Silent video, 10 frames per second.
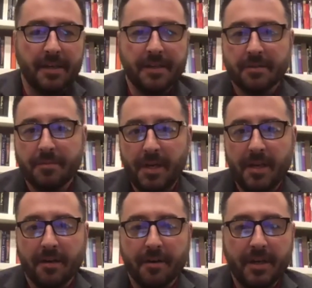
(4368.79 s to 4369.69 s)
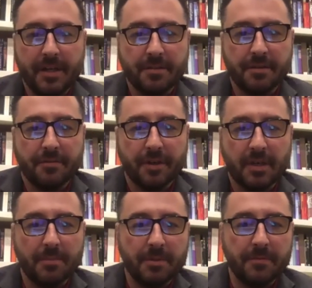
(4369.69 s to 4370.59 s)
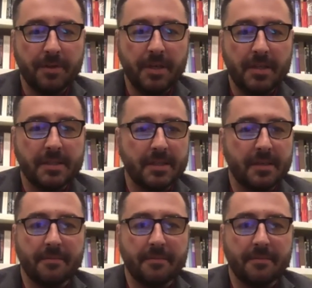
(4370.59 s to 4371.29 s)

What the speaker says: intermediary country for a couple of weeks.